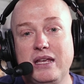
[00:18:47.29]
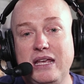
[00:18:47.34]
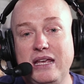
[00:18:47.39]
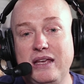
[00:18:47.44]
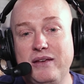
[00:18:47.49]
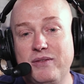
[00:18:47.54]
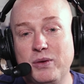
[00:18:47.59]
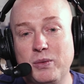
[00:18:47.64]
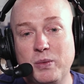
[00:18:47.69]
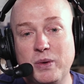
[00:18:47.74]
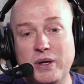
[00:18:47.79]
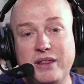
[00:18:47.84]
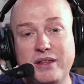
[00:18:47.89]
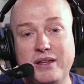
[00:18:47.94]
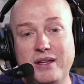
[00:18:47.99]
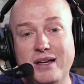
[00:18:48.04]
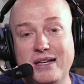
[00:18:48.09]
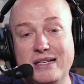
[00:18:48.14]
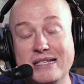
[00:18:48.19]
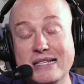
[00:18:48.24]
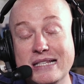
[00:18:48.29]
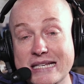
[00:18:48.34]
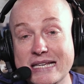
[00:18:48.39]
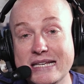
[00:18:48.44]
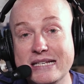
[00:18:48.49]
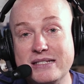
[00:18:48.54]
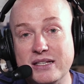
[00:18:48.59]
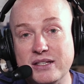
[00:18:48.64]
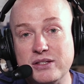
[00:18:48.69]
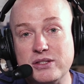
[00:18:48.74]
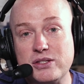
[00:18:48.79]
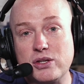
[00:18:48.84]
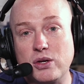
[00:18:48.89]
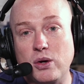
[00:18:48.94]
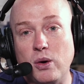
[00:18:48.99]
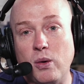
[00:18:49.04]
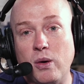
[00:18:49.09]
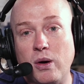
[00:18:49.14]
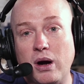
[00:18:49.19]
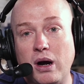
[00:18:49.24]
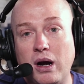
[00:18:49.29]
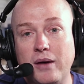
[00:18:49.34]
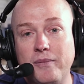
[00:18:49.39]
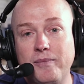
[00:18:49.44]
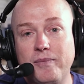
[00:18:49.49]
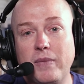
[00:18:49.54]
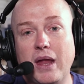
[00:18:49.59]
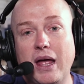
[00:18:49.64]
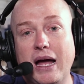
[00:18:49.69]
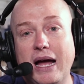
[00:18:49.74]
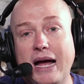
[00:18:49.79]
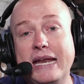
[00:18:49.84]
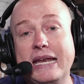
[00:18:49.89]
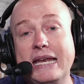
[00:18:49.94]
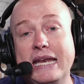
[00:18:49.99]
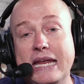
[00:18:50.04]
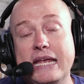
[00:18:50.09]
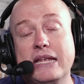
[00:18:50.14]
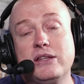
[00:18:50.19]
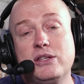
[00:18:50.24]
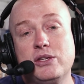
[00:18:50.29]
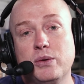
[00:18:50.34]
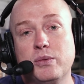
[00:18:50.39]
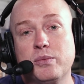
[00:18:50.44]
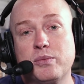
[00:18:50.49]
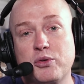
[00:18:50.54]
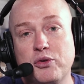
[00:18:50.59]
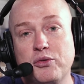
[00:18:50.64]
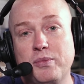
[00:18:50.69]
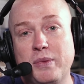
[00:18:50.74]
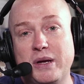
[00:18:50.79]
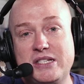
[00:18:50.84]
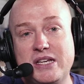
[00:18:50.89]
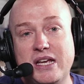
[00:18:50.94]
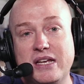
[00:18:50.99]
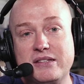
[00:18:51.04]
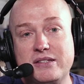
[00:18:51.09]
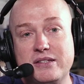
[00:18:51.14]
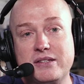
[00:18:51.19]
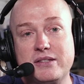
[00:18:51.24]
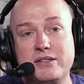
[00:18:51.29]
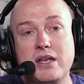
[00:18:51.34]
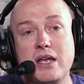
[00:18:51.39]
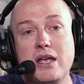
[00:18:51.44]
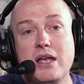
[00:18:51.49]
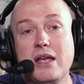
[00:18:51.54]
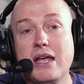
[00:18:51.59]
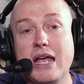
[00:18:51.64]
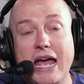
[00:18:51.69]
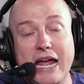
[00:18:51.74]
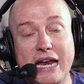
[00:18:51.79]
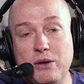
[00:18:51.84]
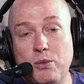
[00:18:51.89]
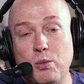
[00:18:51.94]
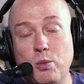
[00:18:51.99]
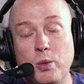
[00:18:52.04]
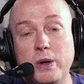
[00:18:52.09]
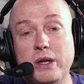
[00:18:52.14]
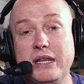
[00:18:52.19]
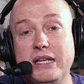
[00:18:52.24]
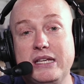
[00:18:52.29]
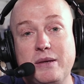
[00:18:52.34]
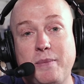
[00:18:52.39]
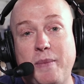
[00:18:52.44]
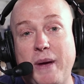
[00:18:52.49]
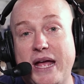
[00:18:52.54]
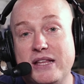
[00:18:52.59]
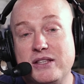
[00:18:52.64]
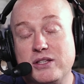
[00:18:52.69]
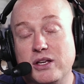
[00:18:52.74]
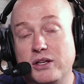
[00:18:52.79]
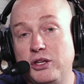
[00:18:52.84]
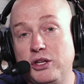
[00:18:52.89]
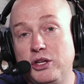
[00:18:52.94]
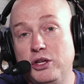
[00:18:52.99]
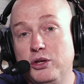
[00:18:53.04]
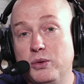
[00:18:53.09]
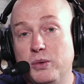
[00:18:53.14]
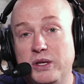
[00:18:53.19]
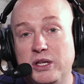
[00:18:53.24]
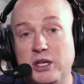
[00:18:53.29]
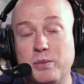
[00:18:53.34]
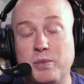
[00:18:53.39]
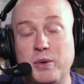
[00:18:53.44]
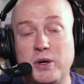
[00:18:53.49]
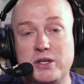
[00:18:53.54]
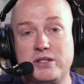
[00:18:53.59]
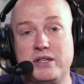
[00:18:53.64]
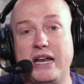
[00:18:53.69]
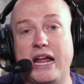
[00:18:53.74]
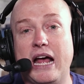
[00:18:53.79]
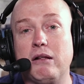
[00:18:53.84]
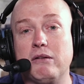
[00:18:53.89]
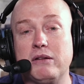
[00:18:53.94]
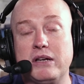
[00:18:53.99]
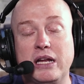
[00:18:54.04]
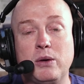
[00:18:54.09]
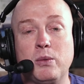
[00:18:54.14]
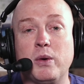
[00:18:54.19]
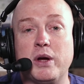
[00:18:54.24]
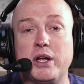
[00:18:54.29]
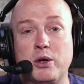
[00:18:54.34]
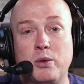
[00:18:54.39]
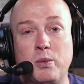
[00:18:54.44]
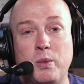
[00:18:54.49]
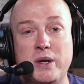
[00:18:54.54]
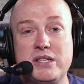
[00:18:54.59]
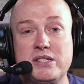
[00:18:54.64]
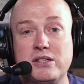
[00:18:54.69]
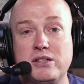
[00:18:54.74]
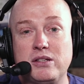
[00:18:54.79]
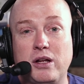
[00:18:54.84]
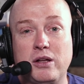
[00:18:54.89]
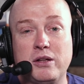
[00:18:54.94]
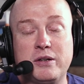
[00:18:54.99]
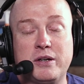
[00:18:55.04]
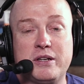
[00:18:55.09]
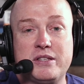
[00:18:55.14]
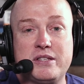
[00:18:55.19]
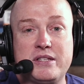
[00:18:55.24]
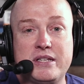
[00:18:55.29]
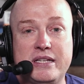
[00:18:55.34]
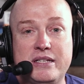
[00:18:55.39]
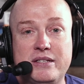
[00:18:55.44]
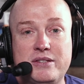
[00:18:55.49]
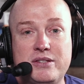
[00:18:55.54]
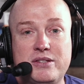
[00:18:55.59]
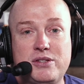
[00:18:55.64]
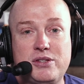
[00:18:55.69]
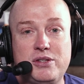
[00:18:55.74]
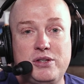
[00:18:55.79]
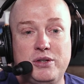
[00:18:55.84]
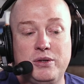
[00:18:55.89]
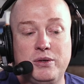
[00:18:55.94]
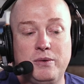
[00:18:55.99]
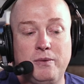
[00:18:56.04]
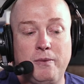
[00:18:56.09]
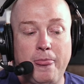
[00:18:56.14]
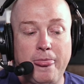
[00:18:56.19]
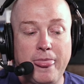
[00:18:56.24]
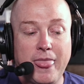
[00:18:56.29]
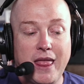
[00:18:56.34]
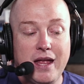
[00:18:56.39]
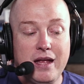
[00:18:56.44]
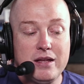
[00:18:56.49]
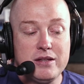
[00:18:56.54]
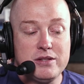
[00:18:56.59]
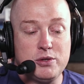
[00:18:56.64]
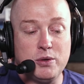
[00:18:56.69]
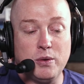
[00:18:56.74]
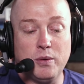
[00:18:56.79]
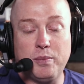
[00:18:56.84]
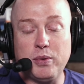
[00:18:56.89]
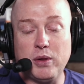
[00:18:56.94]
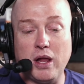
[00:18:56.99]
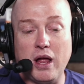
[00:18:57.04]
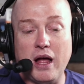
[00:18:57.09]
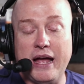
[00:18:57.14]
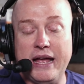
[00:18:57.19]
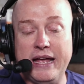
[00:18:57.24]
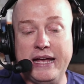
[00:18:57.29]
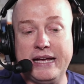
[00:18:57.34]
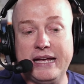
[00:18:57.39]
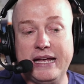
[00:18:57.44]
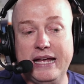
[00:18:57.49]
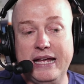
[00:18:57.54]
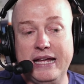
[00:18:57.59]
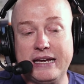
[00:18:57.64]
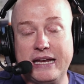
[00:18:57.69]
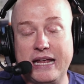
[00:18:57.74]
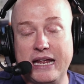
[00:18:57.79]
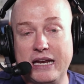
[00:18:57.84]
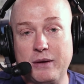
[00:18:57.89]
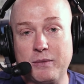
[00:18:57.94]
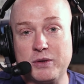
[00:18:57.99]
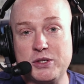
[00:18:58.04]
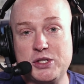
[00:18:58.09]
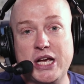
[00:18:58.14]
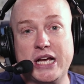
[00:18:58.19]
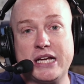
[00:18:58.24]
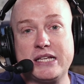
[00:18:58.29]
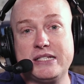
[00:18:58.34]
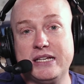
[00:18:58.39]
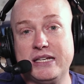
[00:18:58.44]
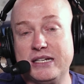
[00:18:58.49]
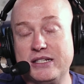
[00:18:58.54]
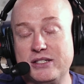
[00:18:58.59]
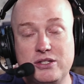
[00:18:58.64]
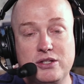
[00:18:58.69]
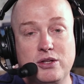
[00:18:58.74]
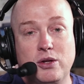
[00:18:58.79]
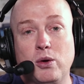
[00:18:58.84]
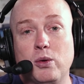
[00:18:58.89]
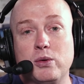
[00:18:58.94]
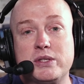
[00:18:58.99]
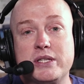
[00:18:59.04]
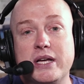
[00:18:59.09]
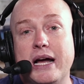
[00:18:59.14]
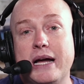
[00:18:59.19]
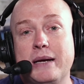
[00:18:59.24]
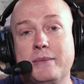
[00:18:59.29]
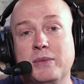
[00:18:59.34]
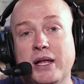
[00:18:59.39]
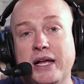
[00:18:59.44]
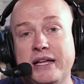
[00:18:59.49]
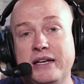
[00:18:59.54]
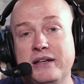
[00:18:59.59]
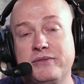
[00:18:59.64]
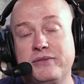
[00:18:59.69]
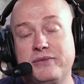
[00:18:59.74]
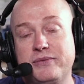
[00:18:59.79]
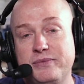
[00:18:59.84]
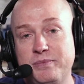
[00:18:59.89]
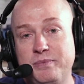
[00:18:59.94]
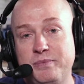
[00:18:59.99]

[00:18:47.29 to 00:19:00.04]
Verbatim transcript: even with a decent score, I need to improve my chances. And it really depends on you and your personality and what your risk tolerance is to to applying and getting rejected and to the whole timeline of